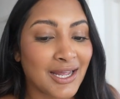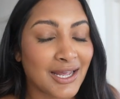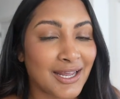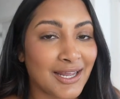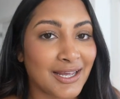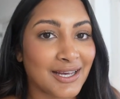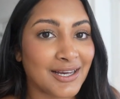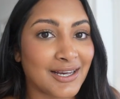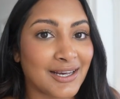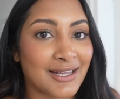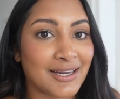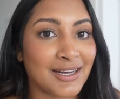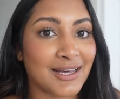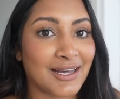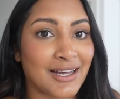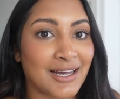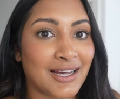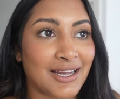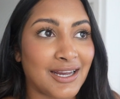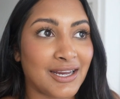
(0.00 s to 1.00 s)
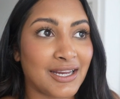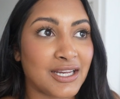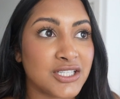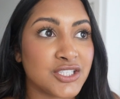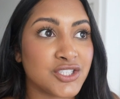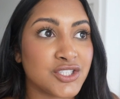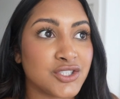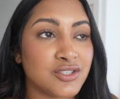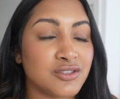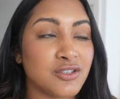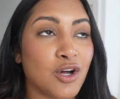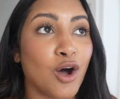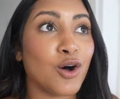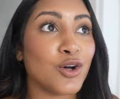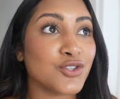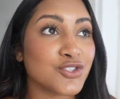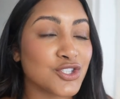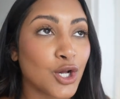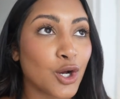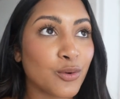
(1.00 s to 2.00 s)
And I
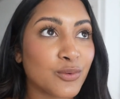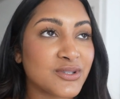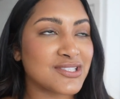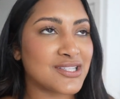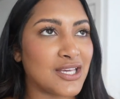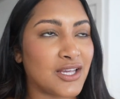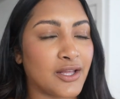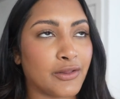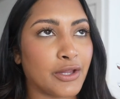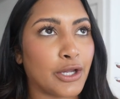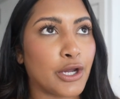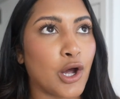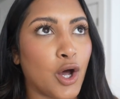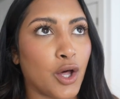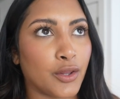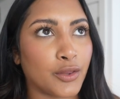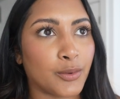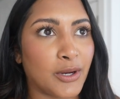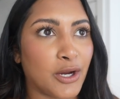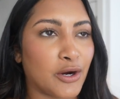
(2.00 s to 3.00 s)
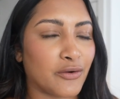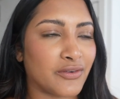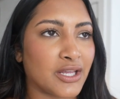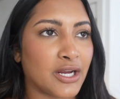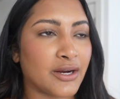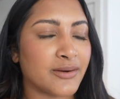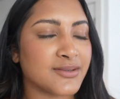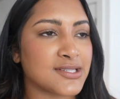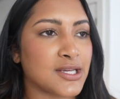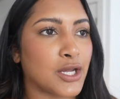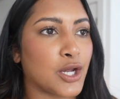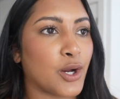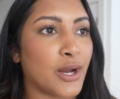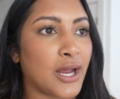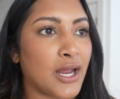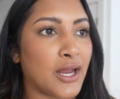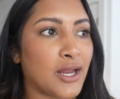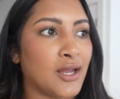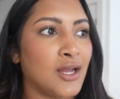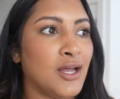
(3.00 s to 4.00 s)
also was thinking like on the way over there, I was like,
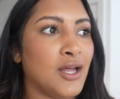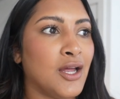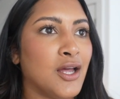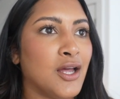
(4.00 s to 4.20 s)
okay,